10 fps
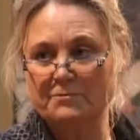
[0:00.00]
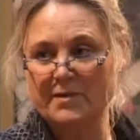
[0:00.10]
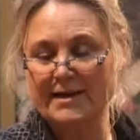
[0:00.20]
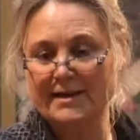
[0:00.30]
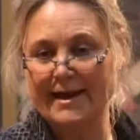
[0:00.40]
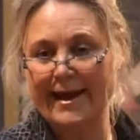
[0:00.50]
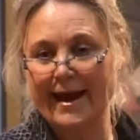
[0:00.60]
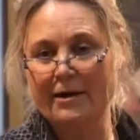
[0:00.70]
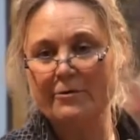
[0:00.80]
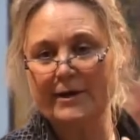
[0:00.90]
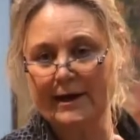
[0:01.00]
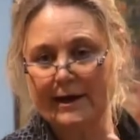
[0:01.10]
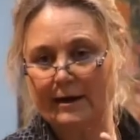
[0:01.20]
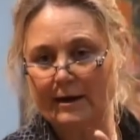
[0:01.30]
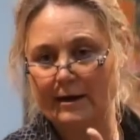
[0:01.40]
been
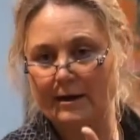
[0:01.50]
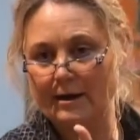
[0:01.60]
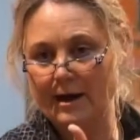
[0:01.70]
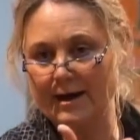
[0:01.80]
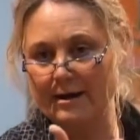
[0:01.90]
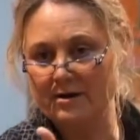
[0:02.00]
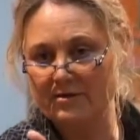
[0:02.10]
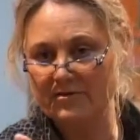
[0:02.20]
carrying a lot